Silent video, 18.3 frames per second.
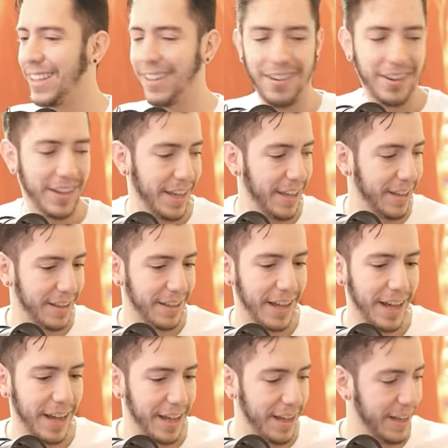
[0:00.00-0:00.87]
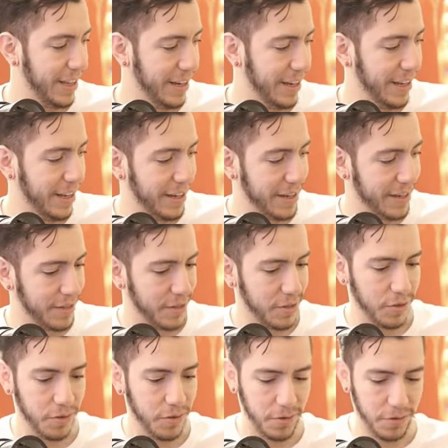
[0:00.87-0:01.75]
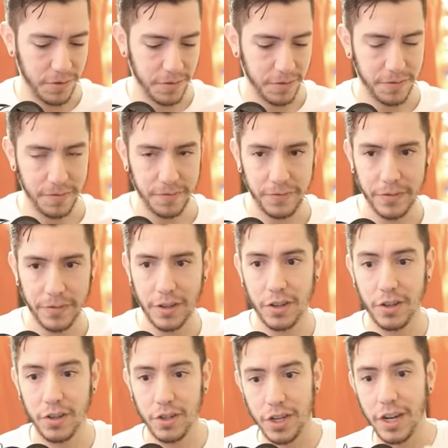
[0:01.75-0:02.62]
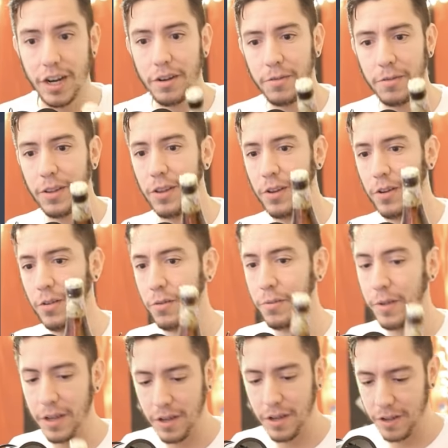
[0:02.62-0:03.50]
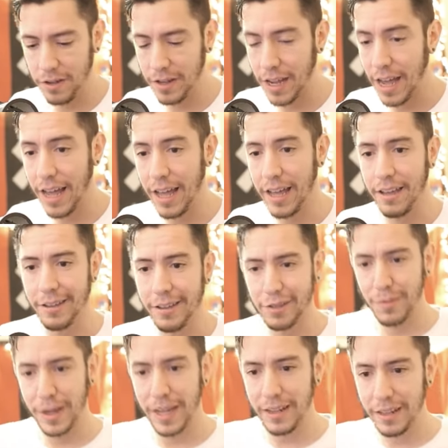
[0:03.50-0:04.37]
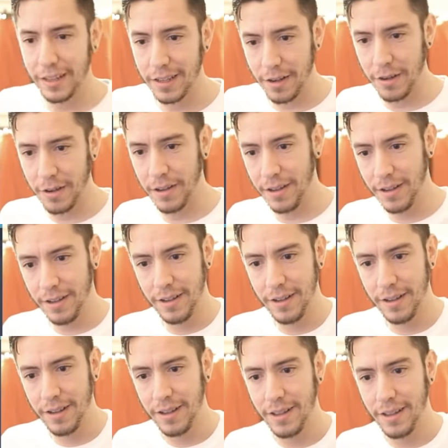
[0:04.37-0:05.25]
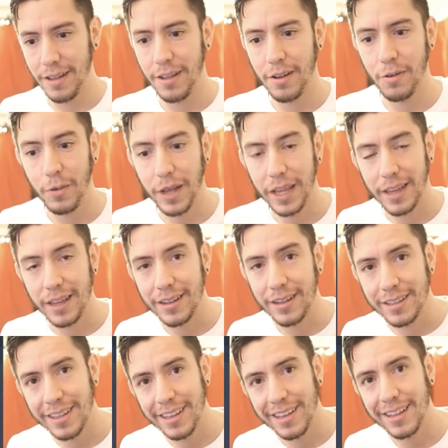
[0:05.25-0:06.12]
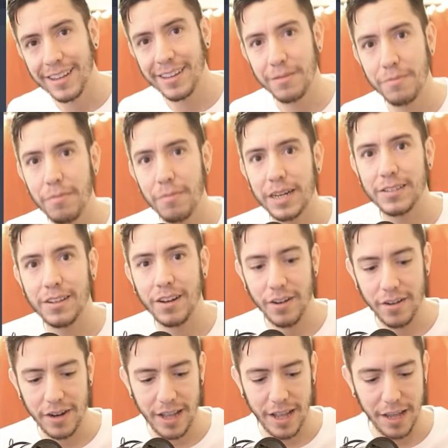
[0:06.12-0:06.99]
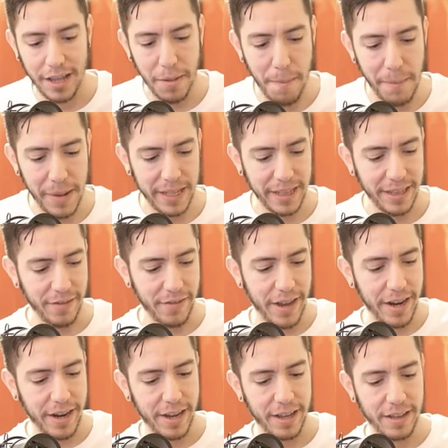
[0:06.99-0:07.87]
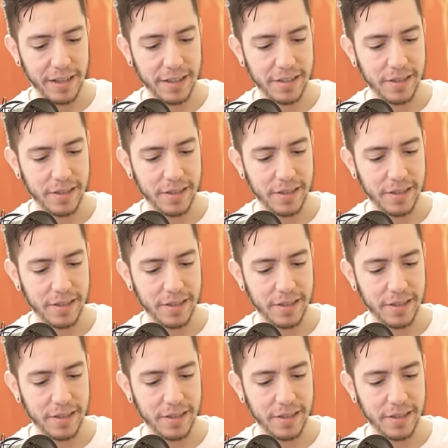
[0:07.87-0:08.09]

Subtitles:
Okay, I need to cheer with you, because I spent the weekend in Barcelona, in Blendiveria,